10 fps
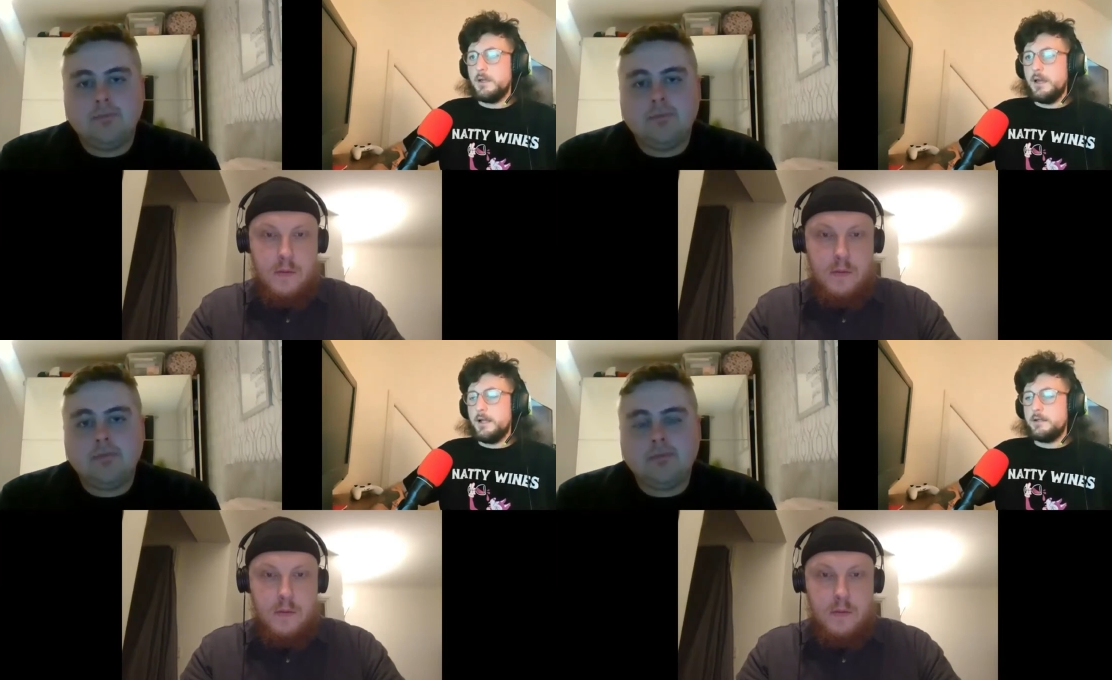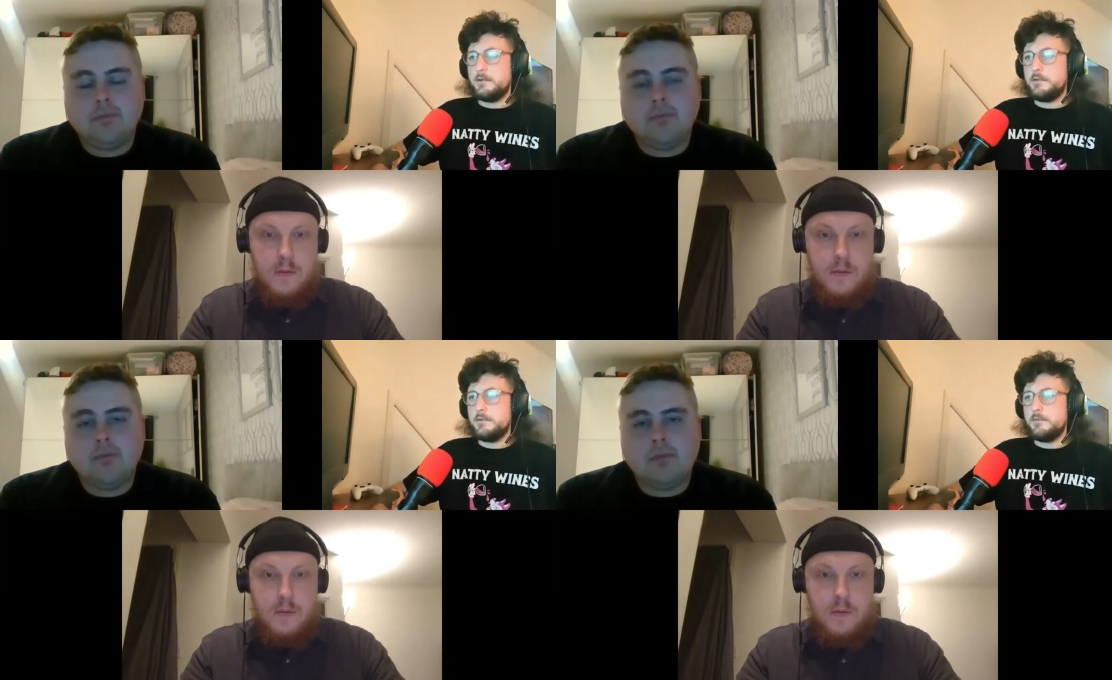Speaker 1: and
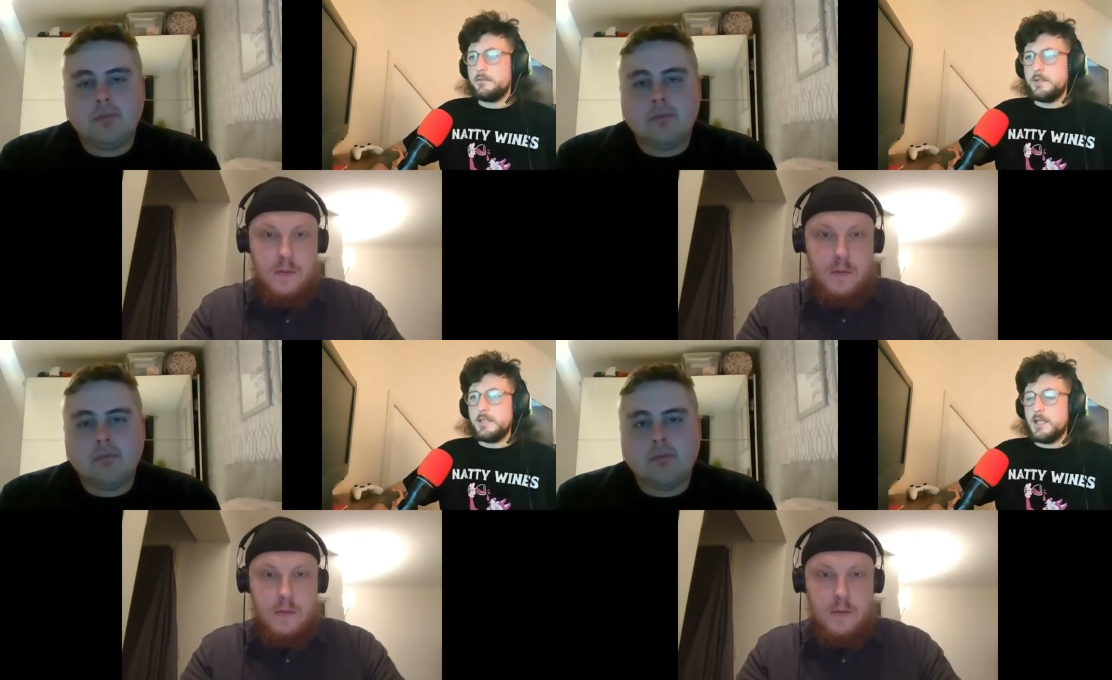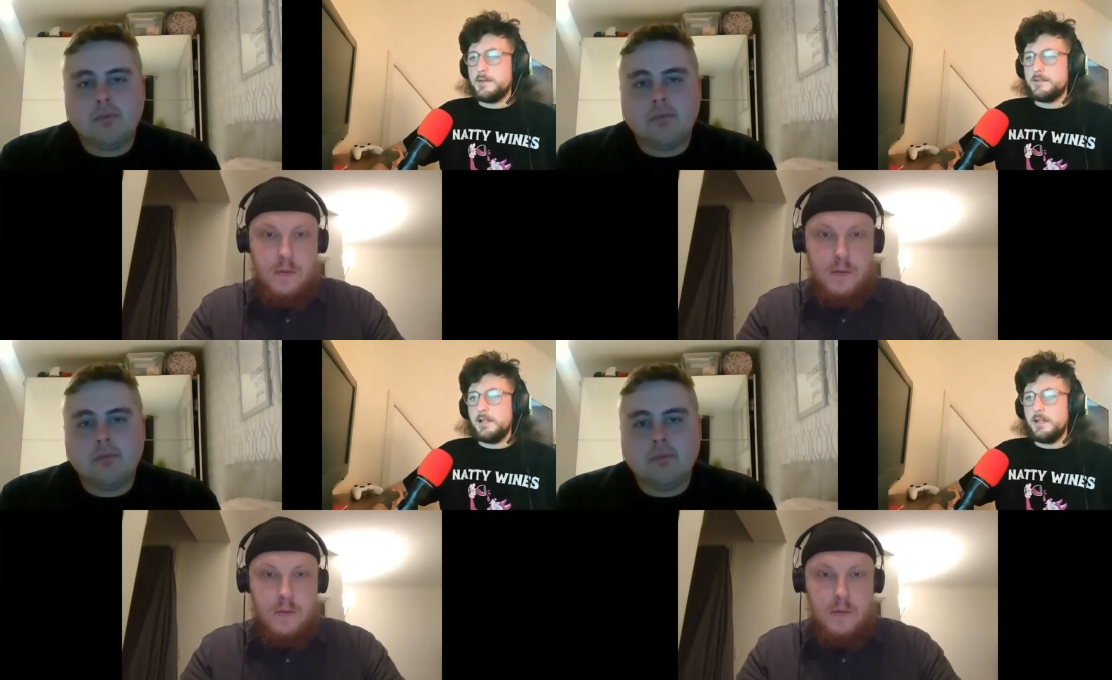DJ
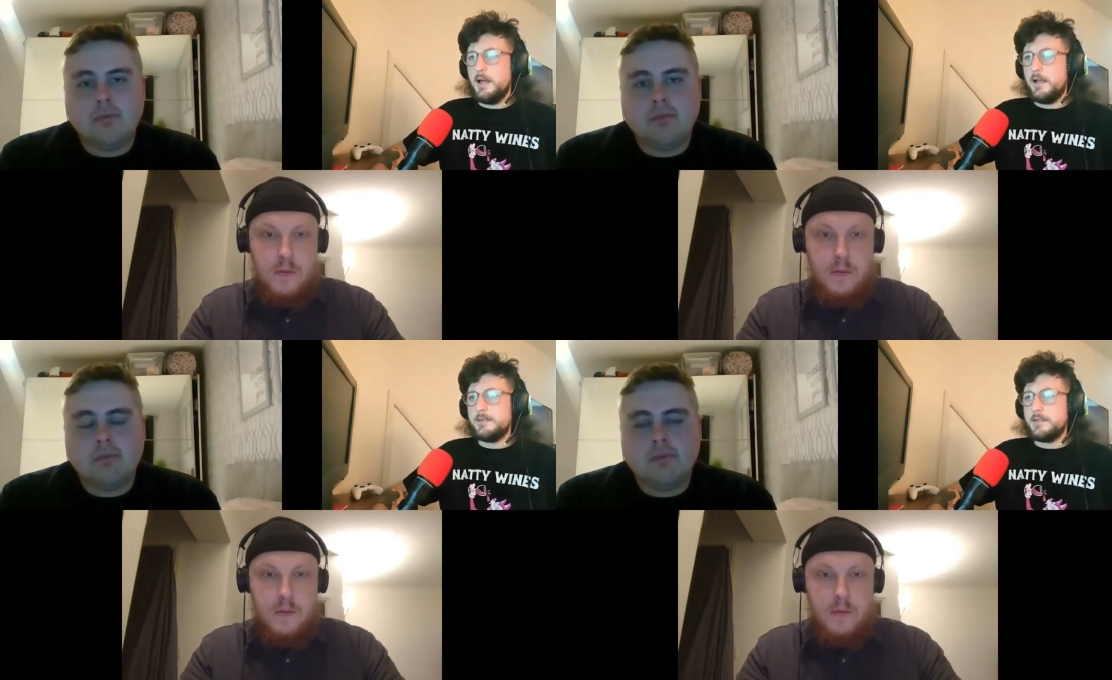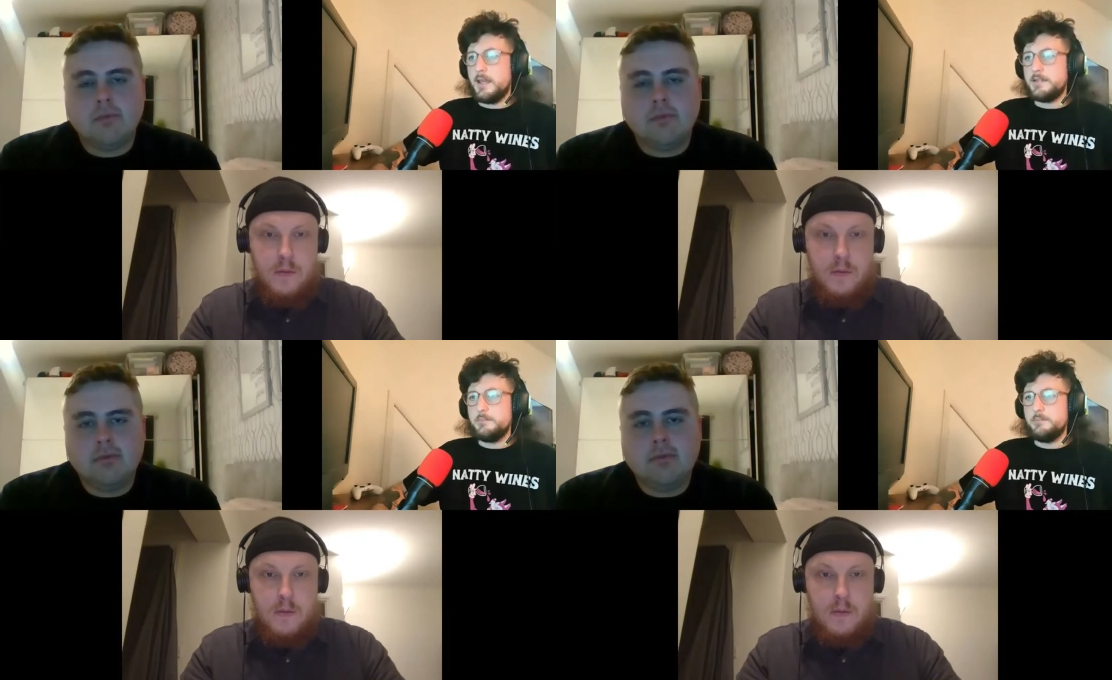went to the line to
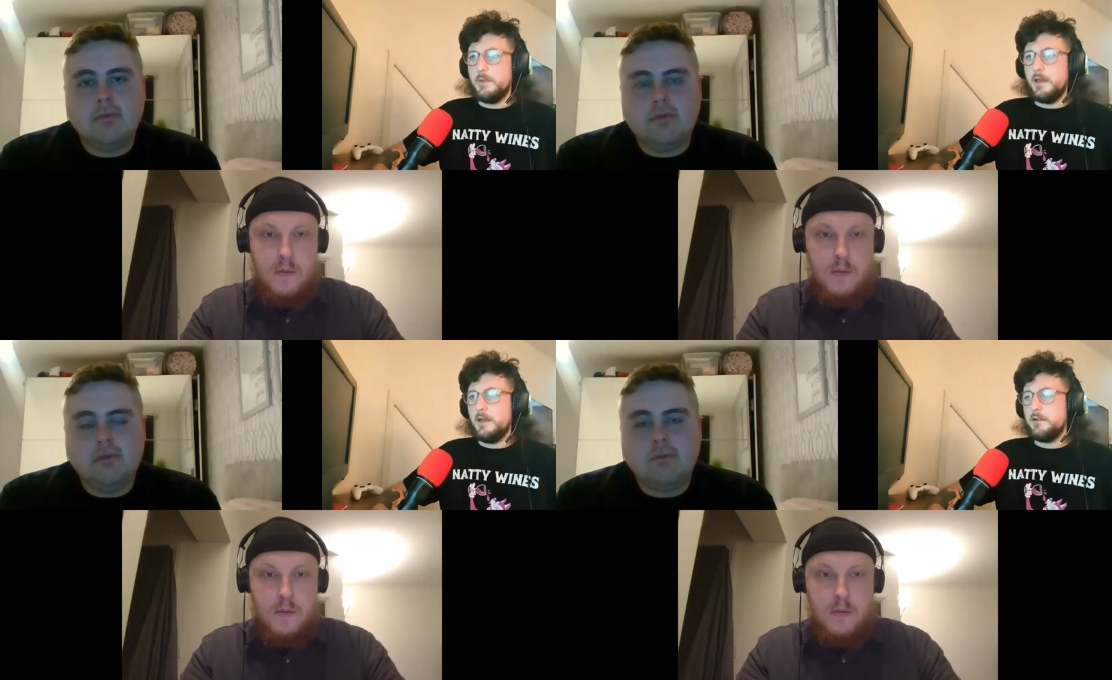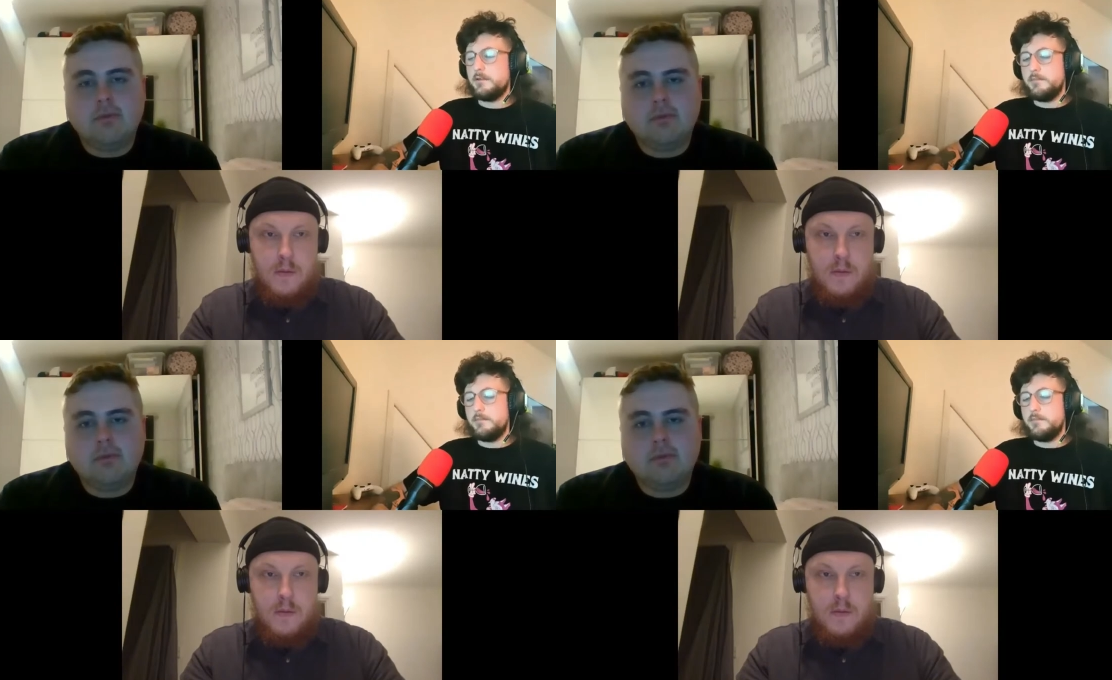get uh,